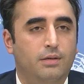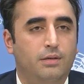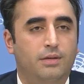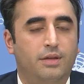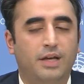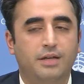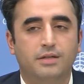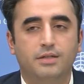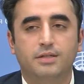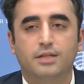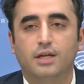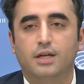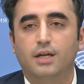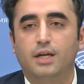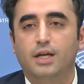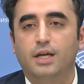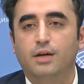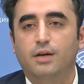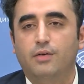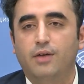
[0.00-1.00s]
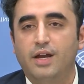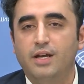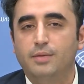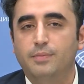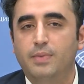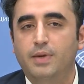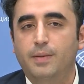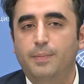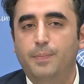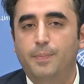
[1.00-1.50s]
that is
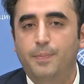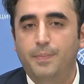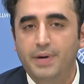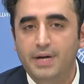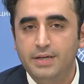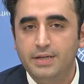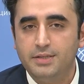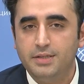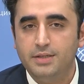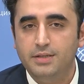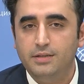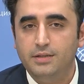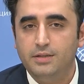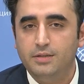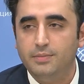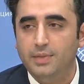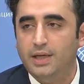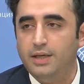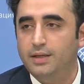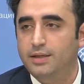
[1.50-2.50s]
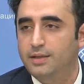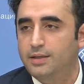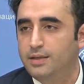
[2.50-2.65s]
incredibly personal to me.